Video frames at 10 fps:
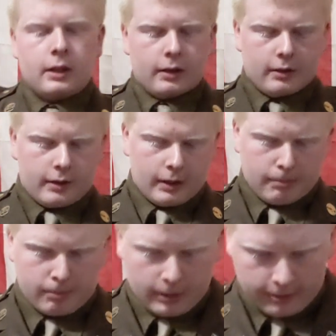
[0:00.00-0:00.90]
it's
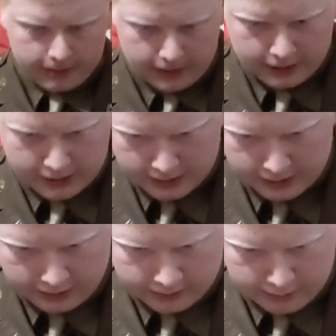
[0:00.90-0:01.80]
beautiful condition.
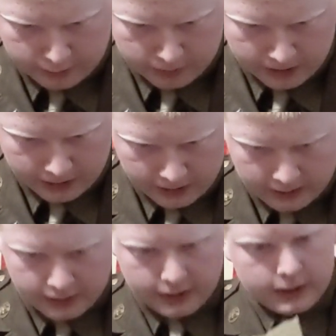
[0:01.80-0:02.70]
You can still read it.